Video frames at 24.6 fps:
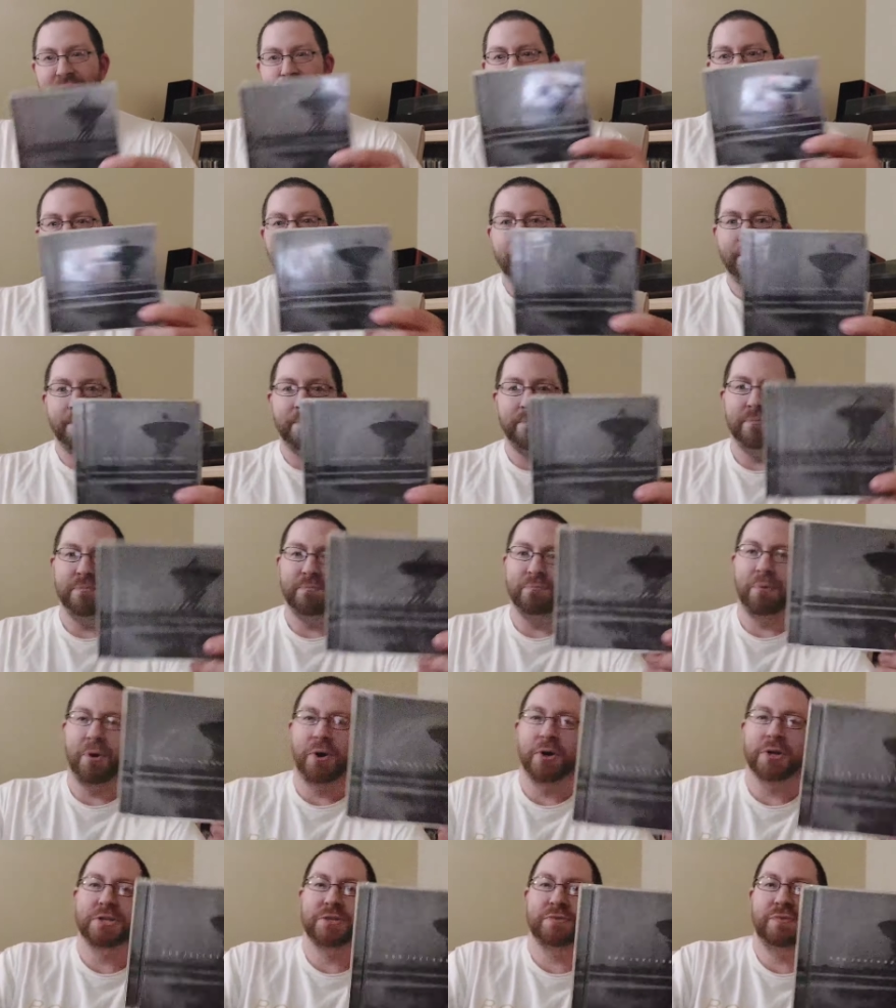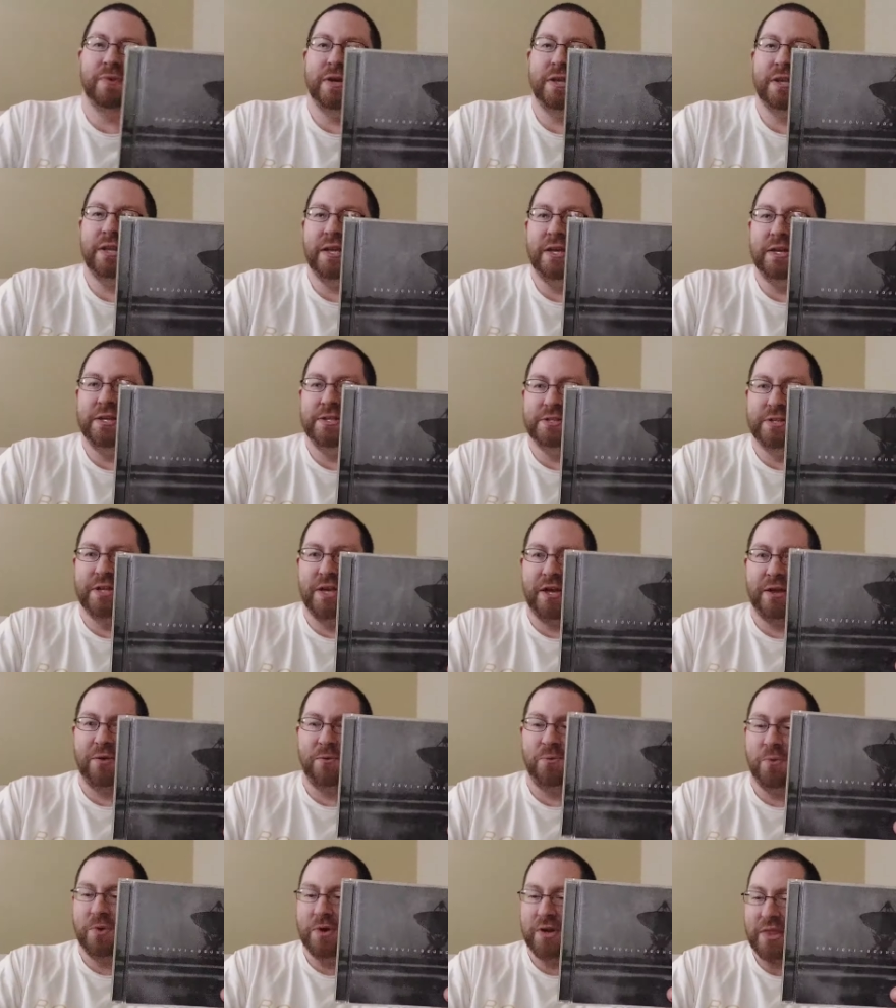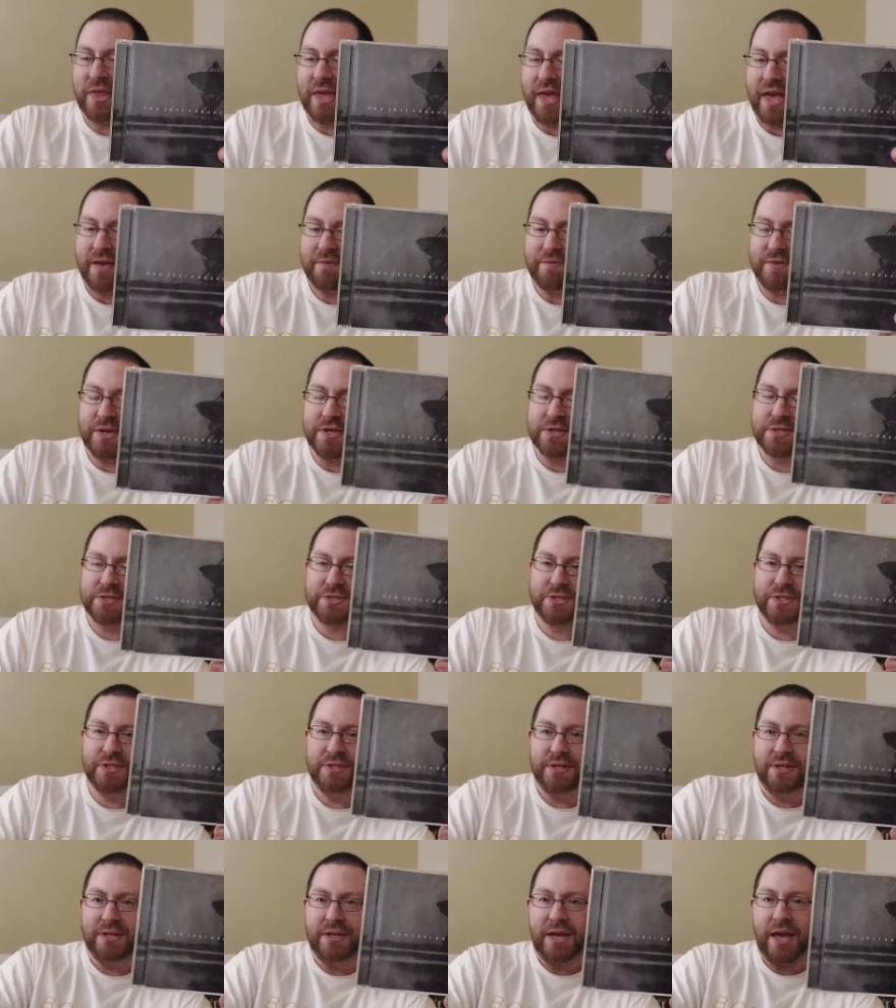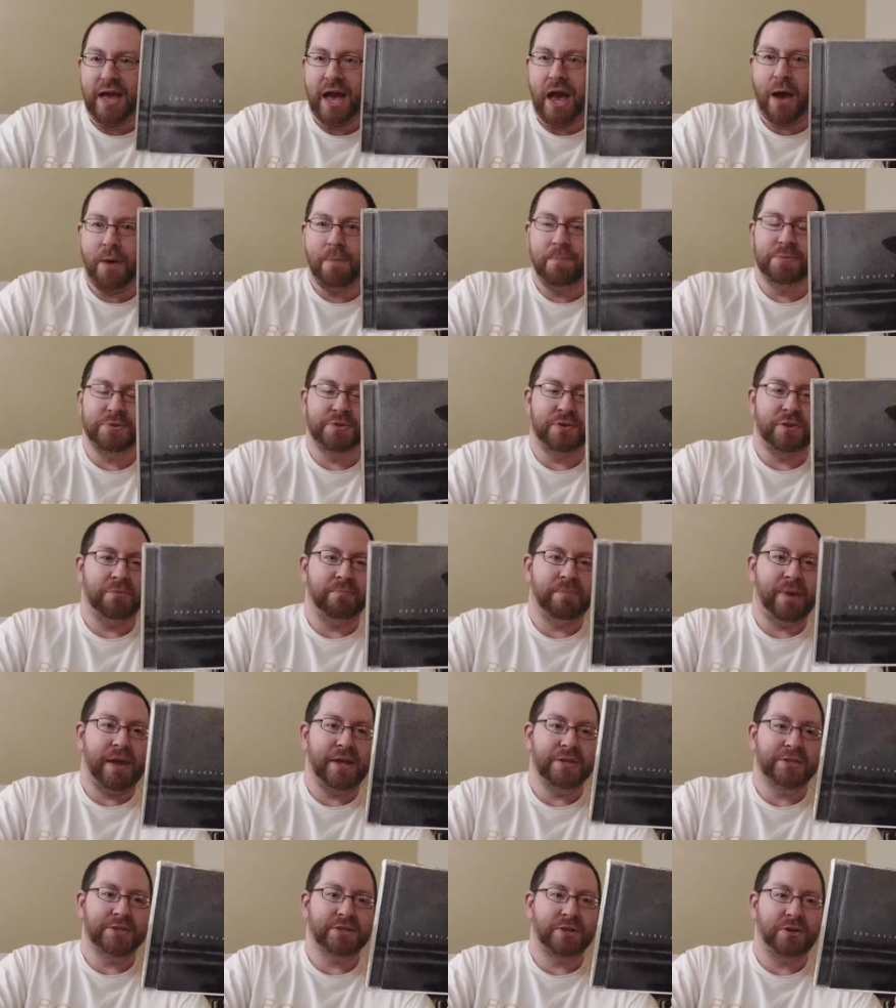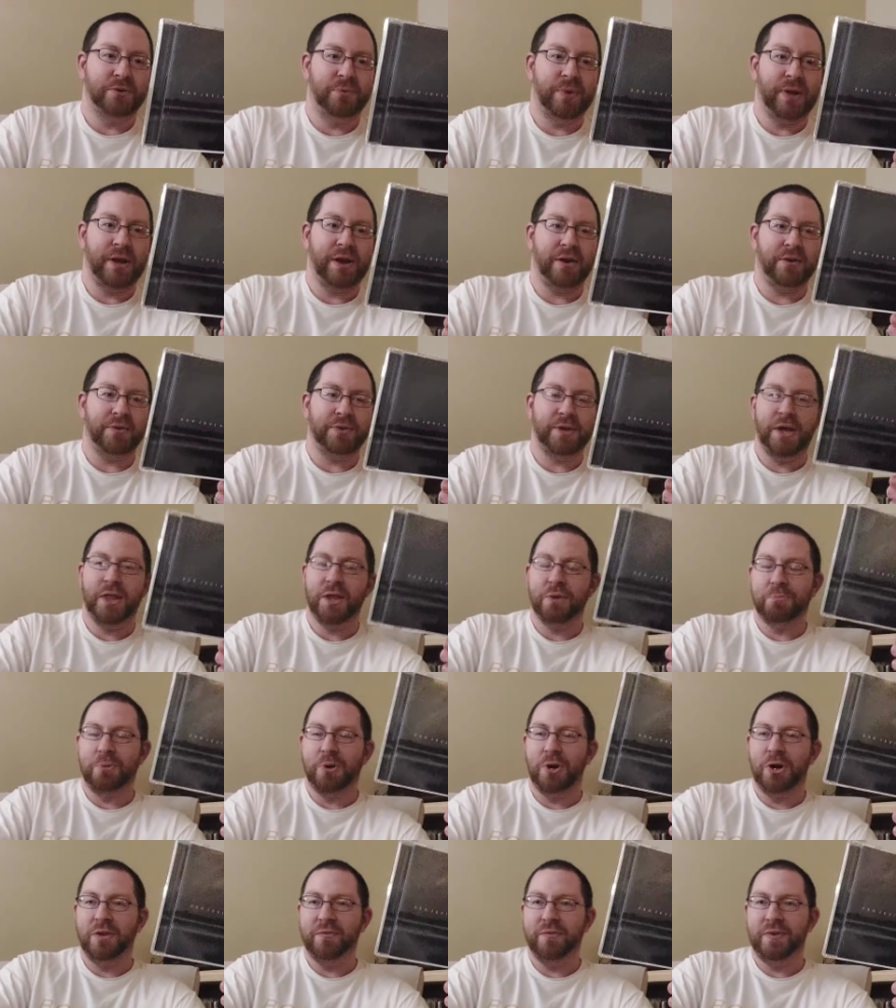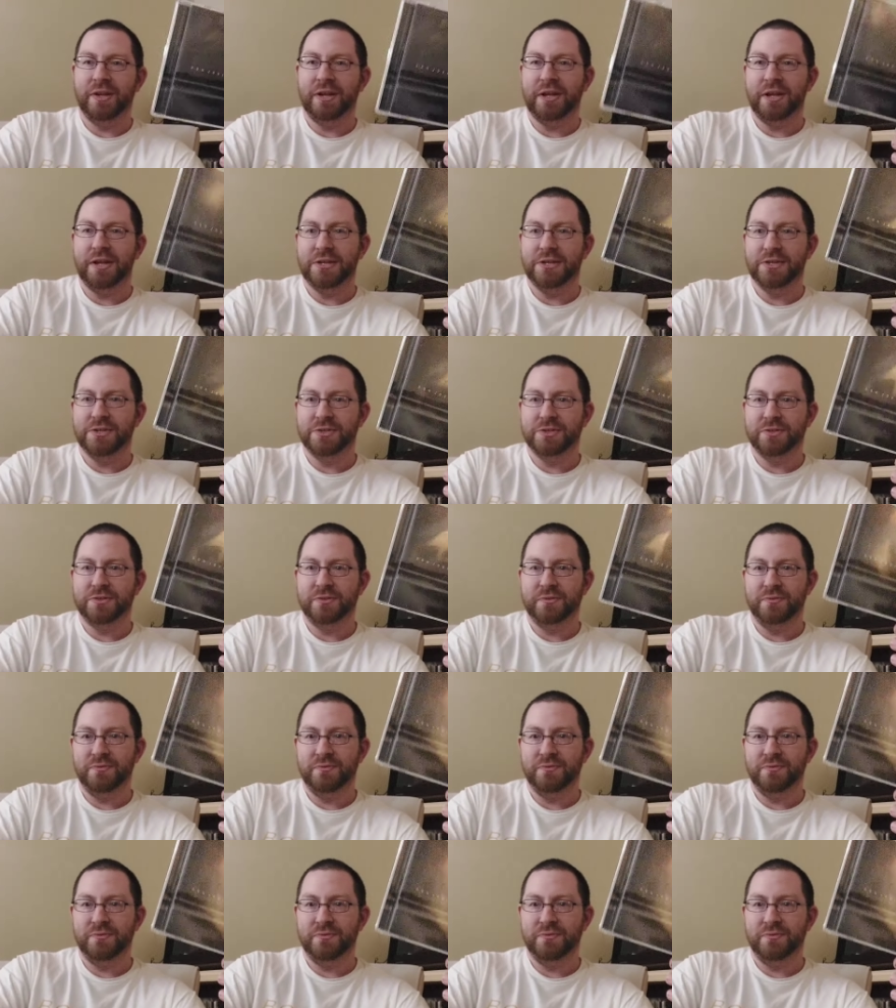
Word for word: um, parts of it is like one of the heaviest albums of the band's career. The other part of it is